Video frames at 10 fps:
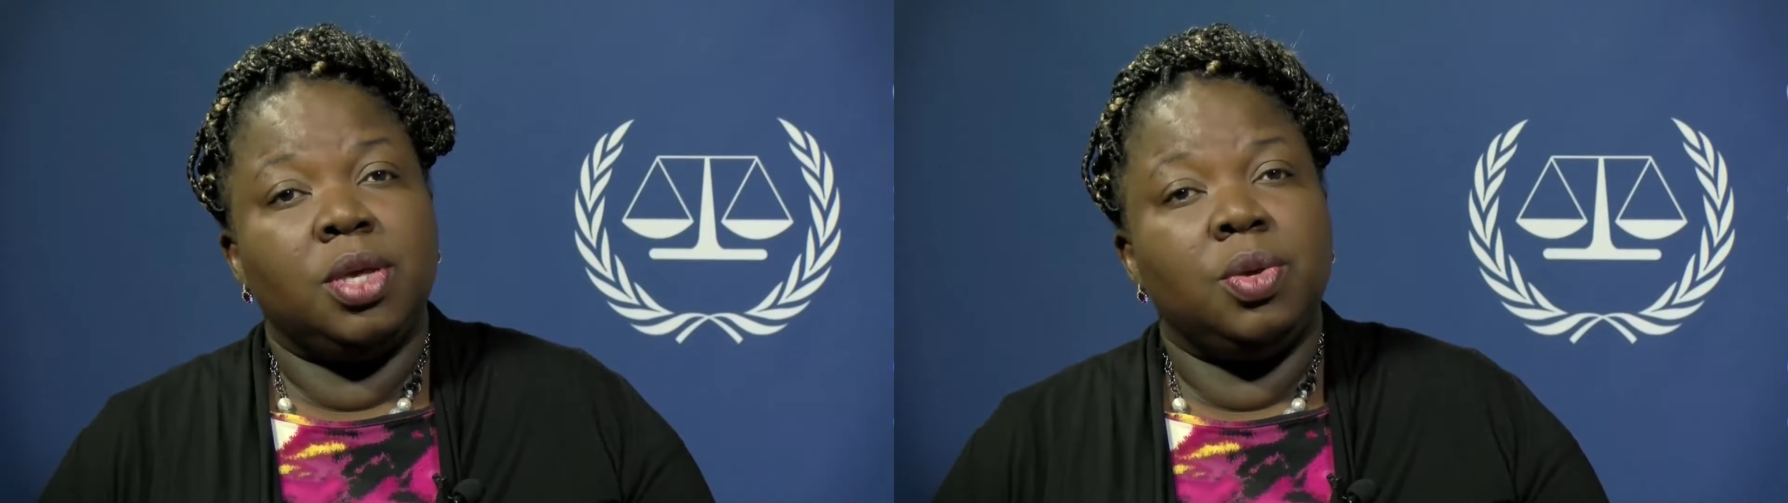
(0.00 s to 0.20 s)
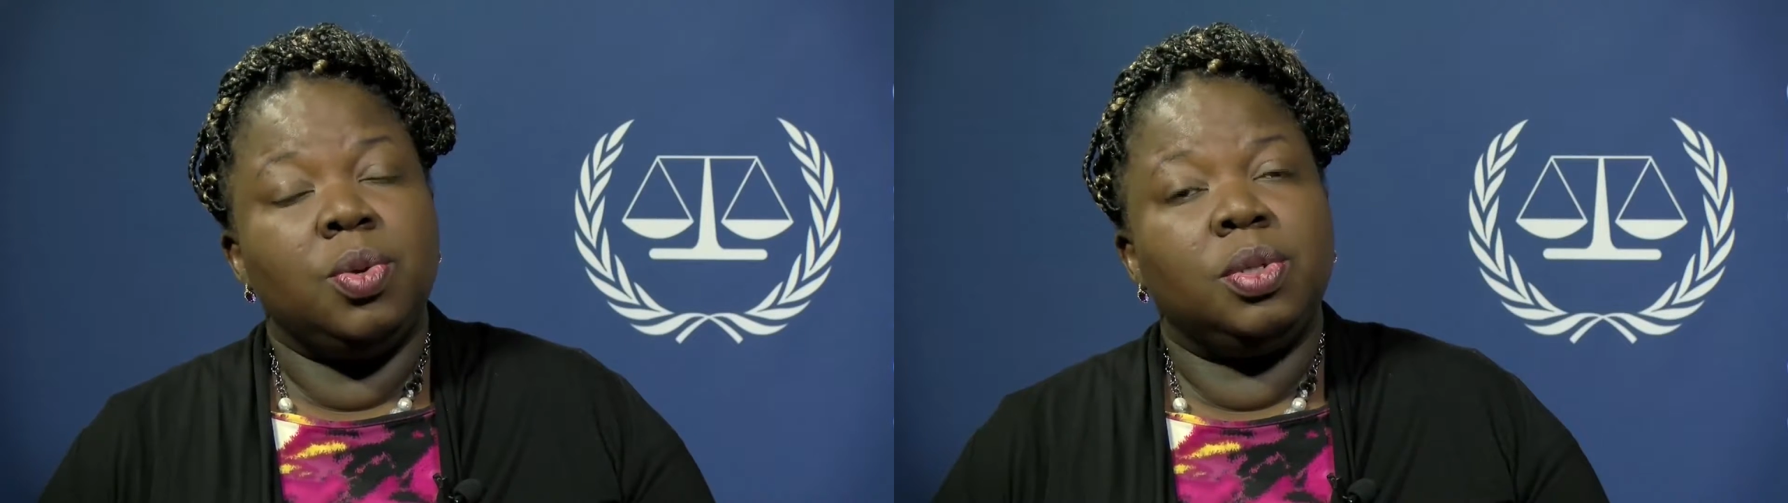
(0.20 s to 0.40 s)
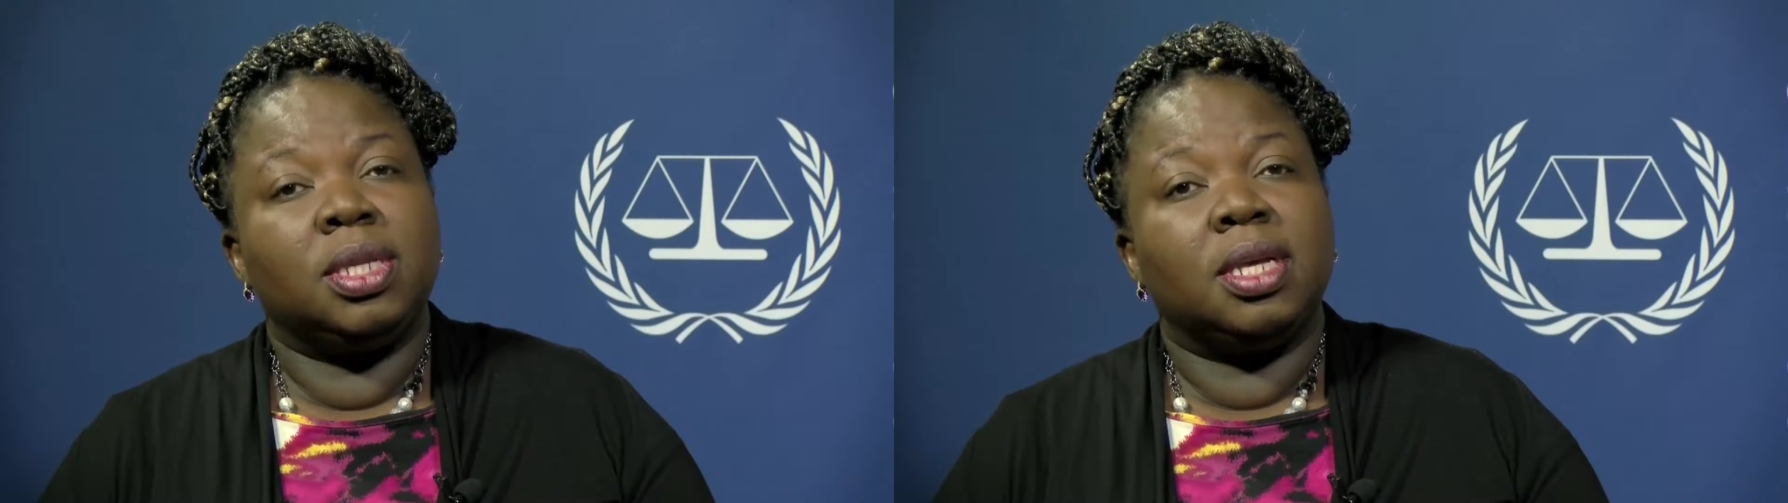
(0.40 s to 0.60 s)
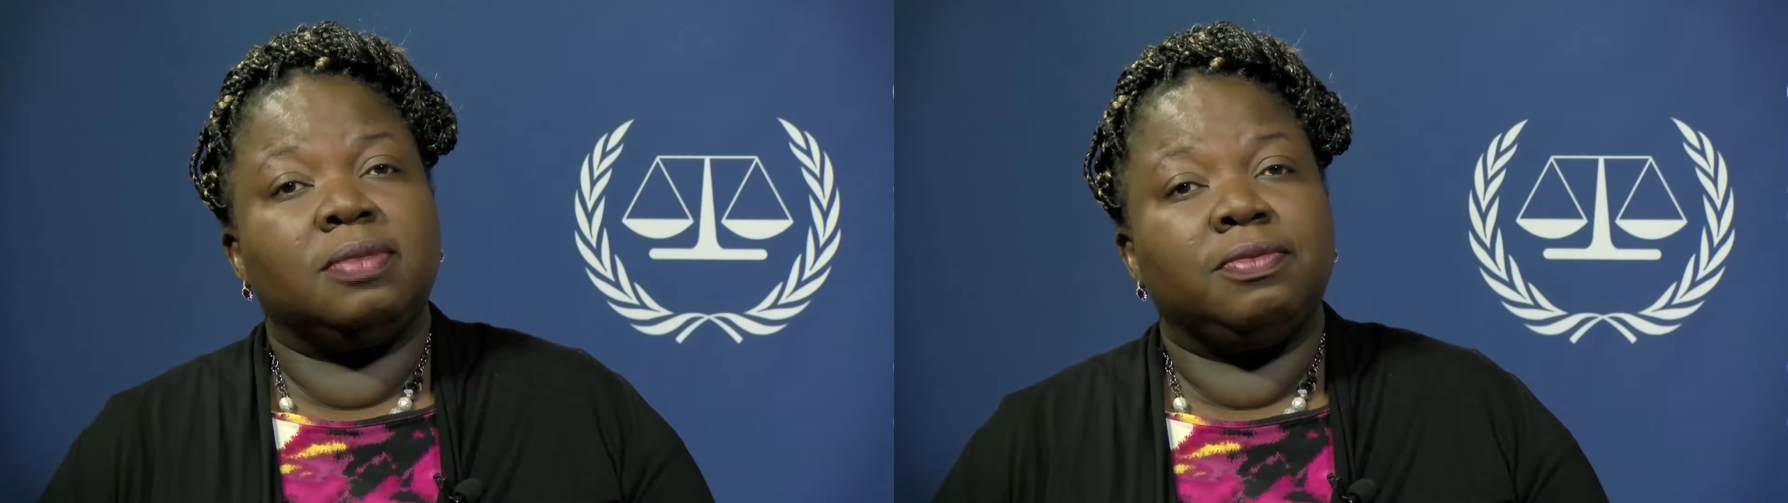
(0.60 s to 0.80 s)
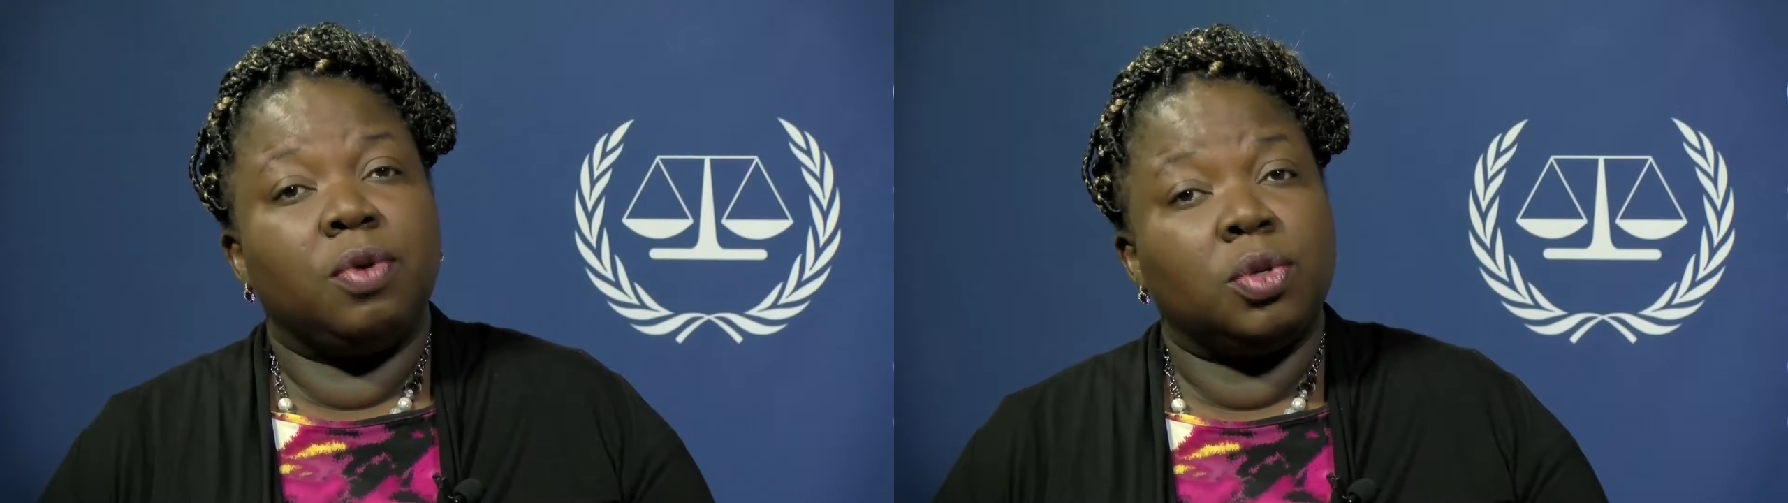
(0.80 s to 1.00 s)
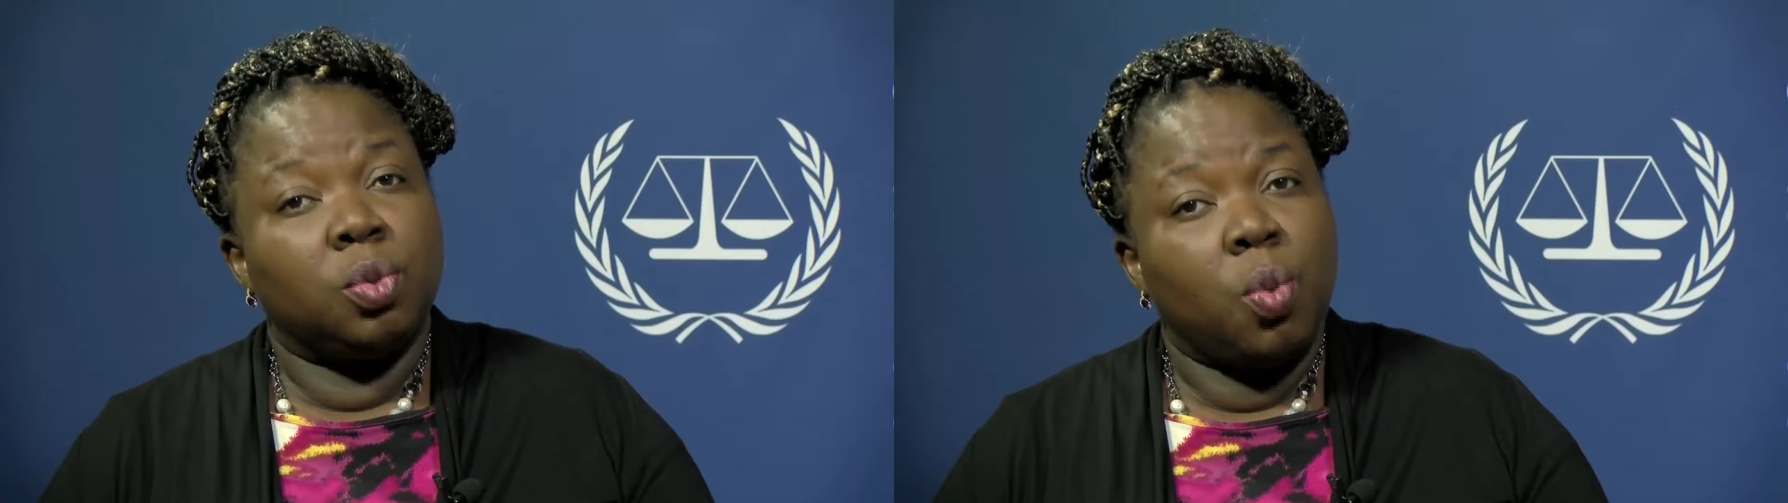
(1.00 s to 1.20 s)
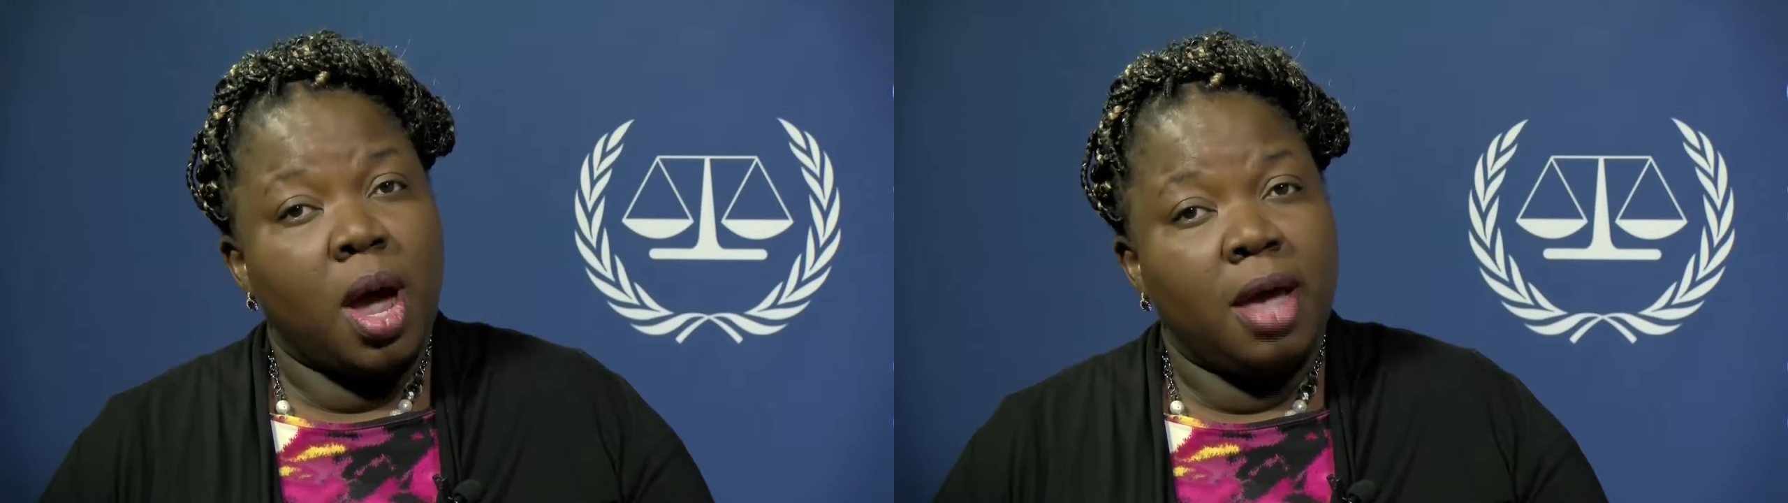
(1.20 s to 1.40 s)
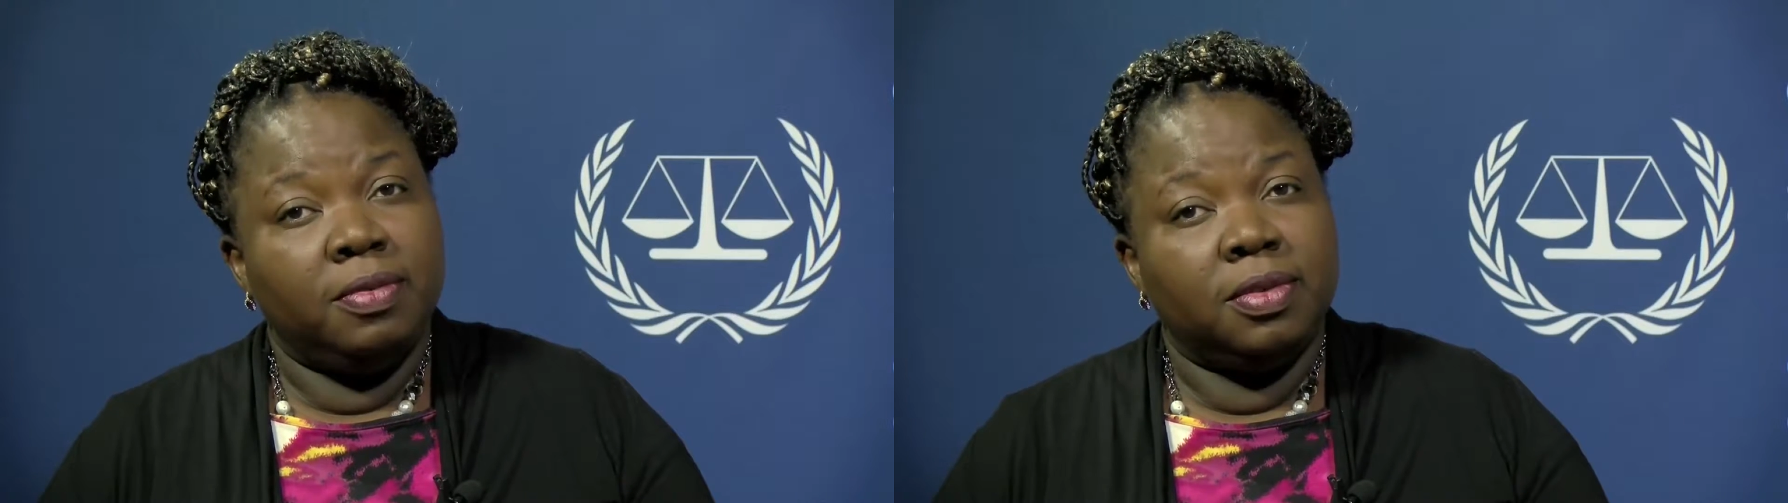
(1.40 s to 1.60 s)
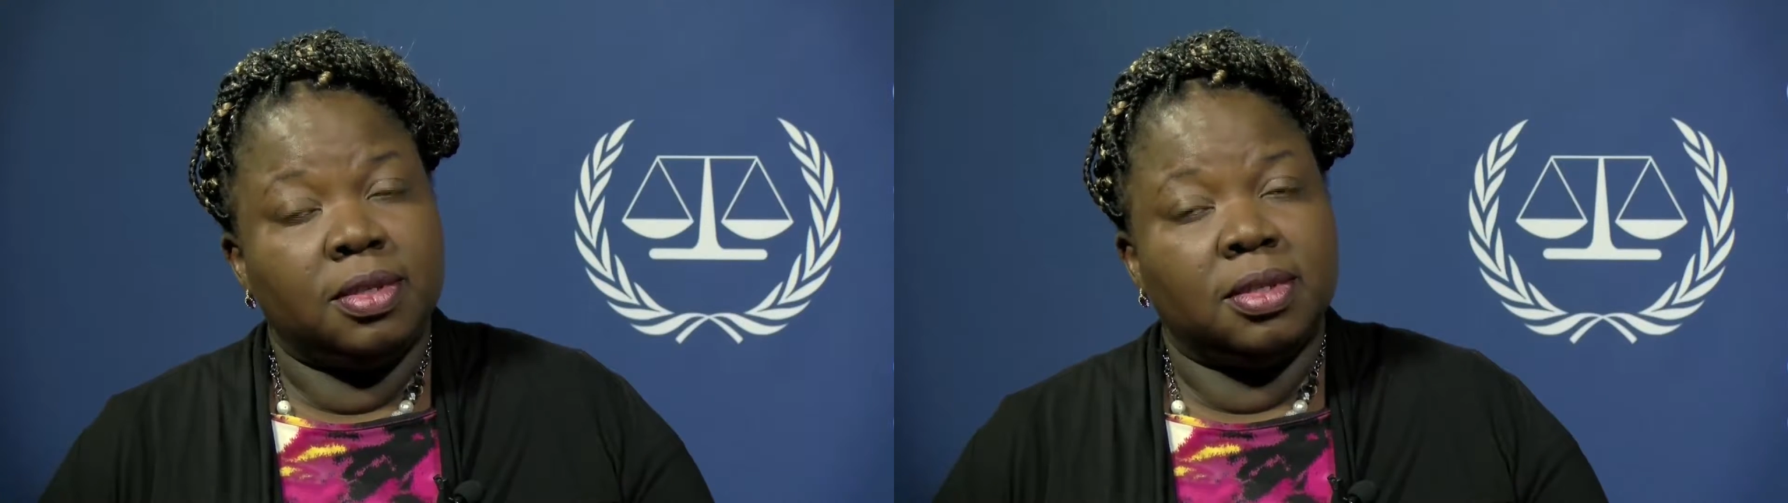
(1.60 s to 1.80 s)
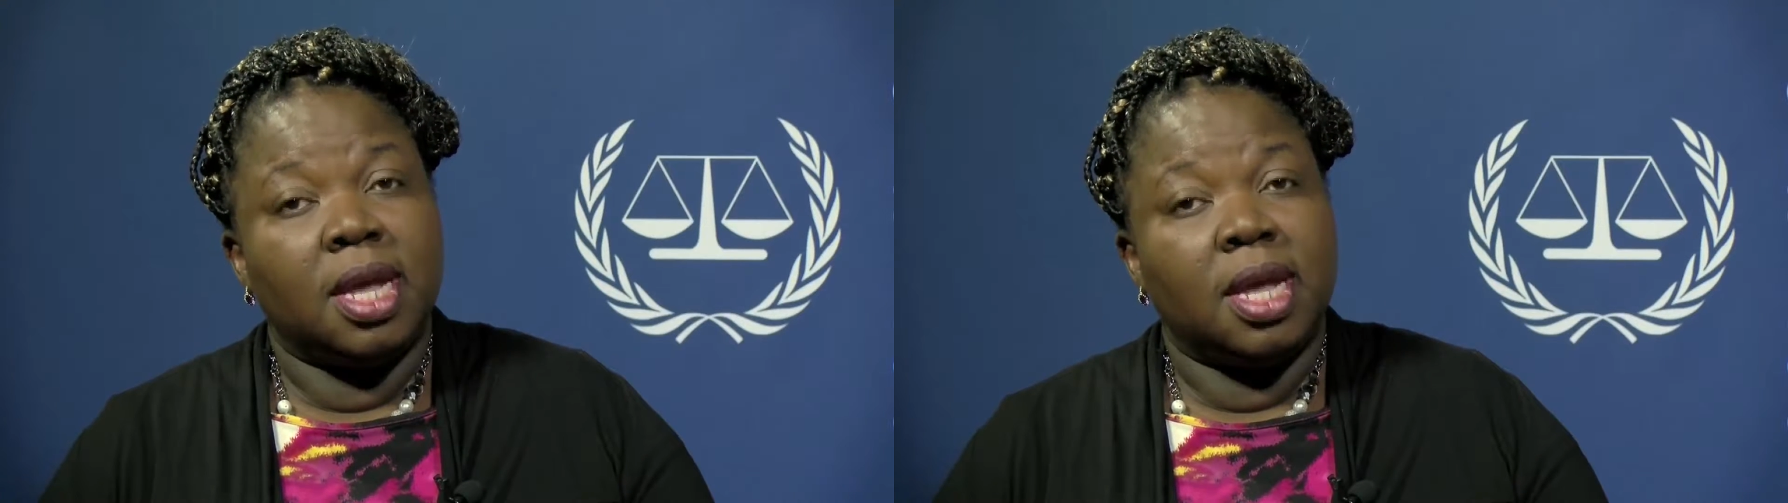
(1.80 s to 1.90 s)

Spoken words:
used as forced wives